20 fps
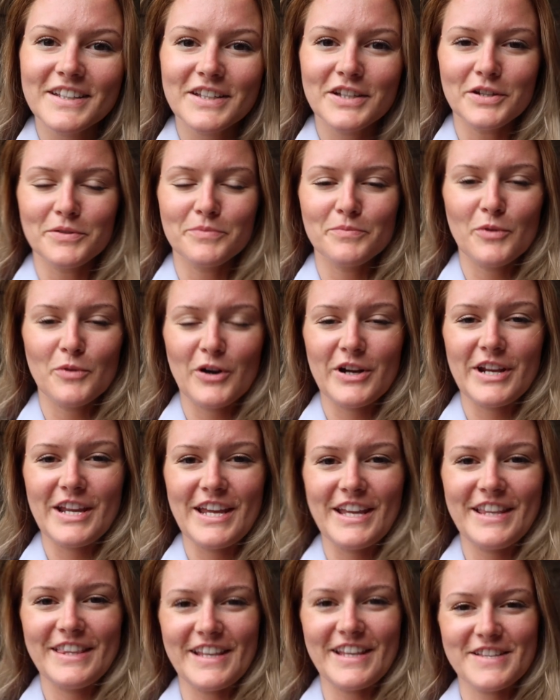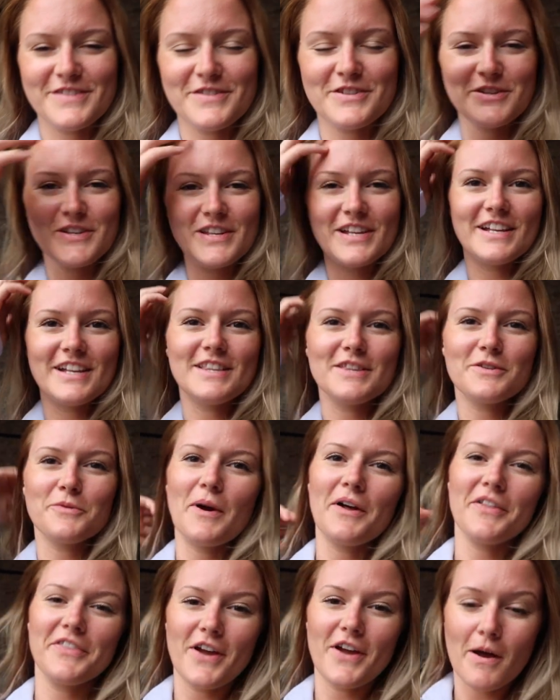Good morning, thanks for tuning in. The
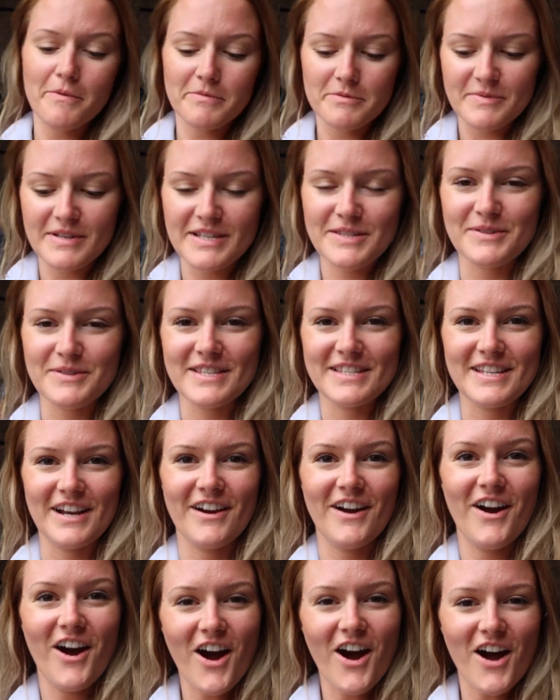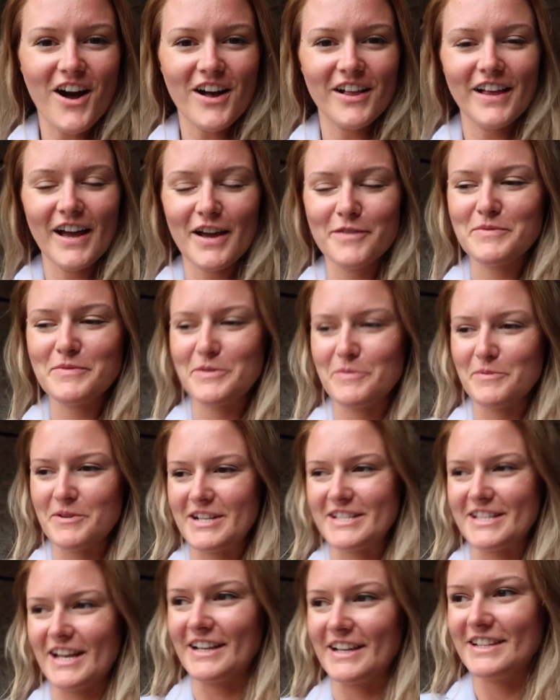Wealthy Optimist with Sarah Hall. I'm super
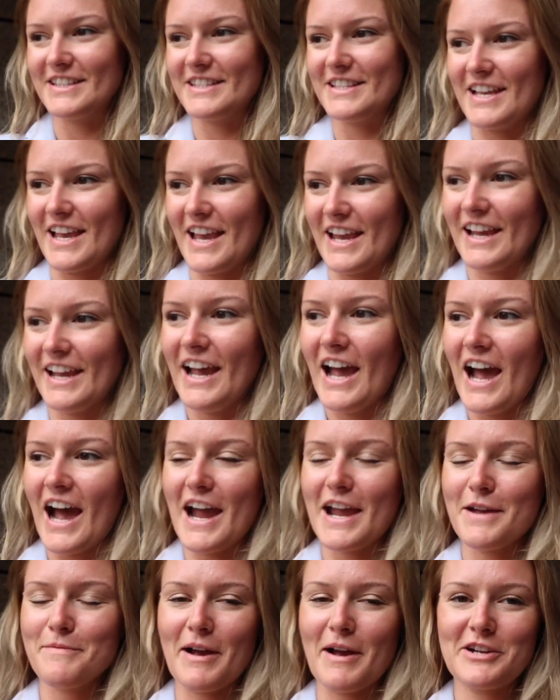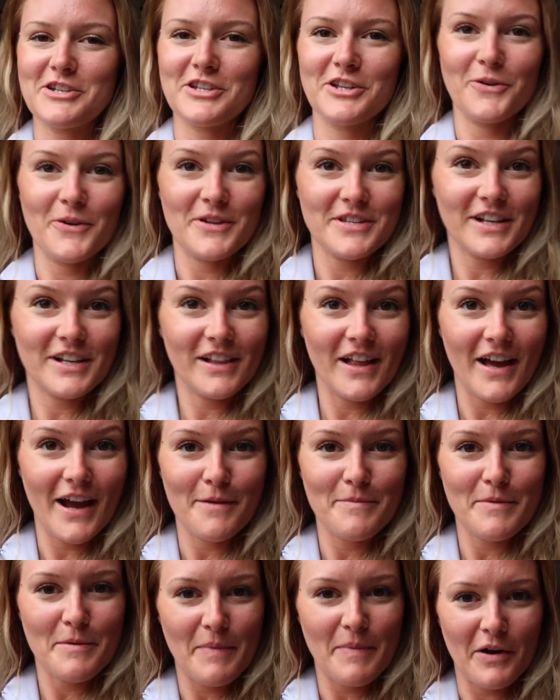excited today. I am actually going to
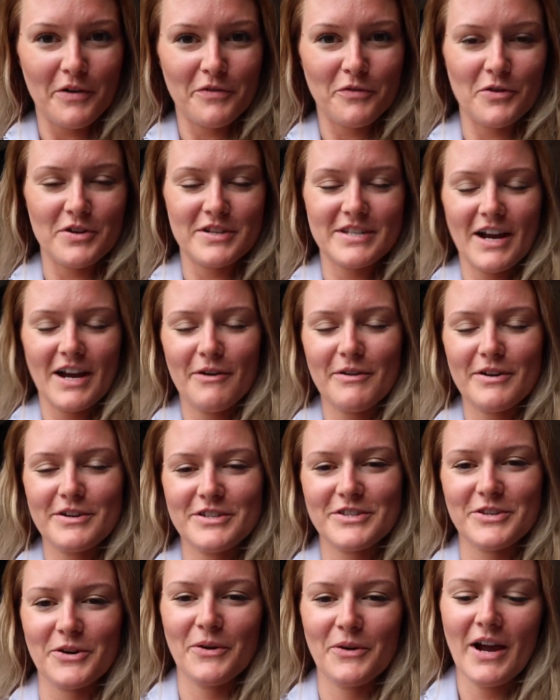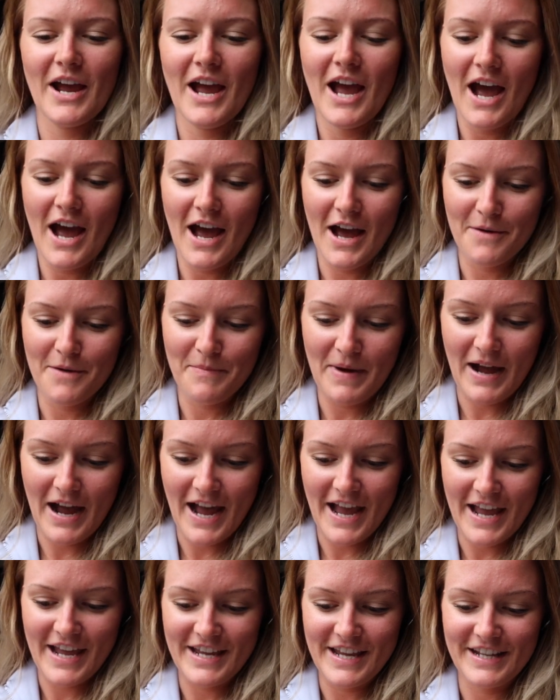climb the Belfort Tower. So
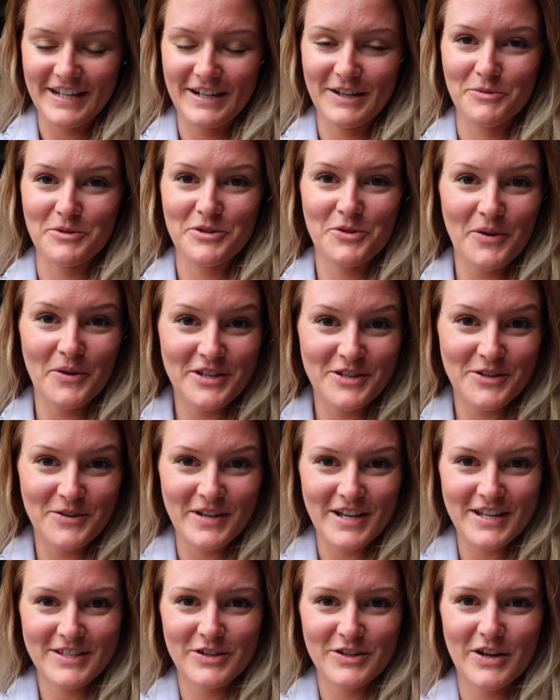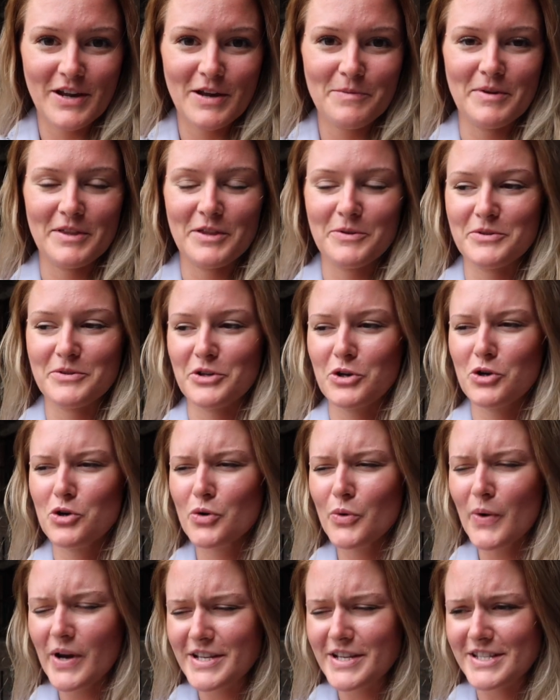I was going to do it yesterday, but there was a
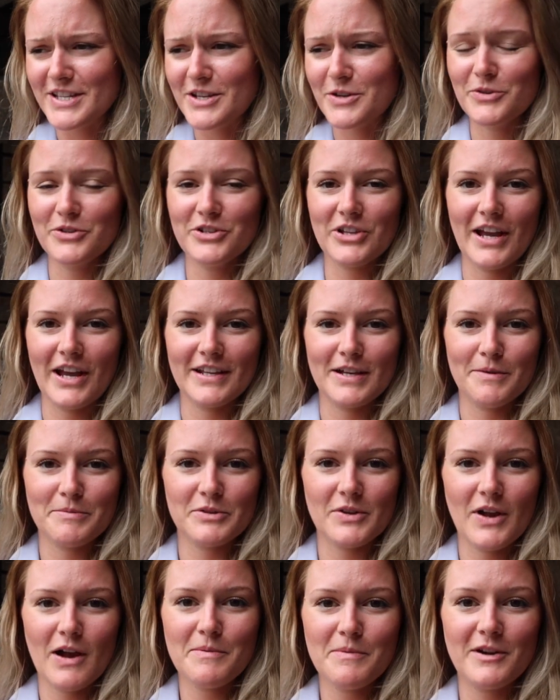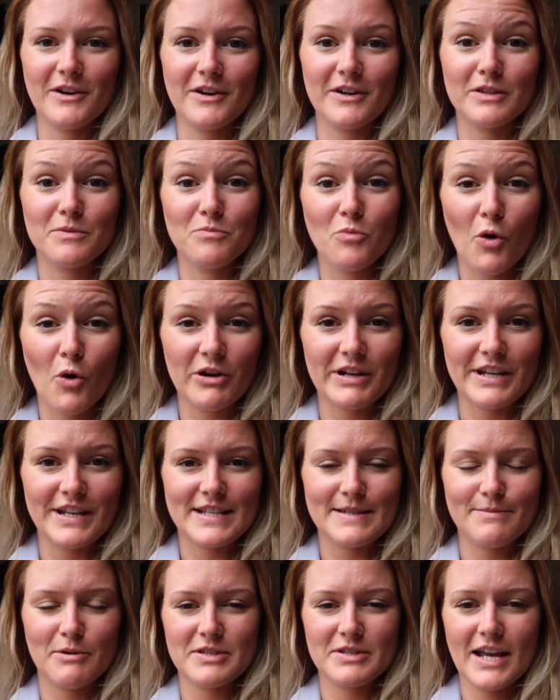crazy huge lineup. So now I'm here in the morning,
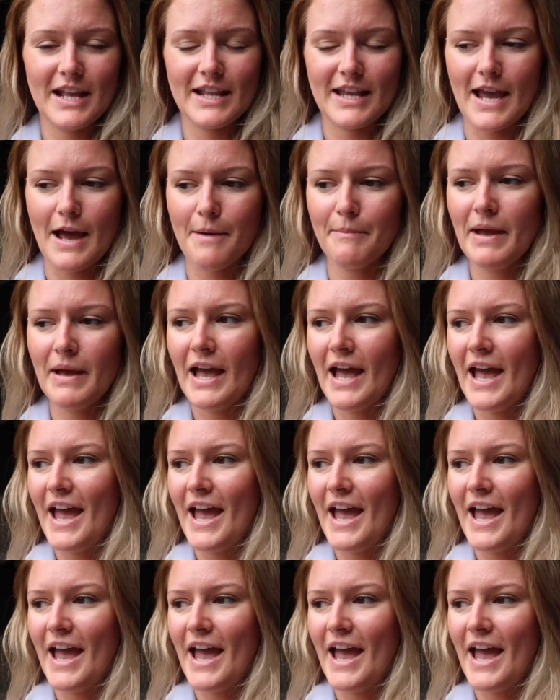it's about 10 a.m.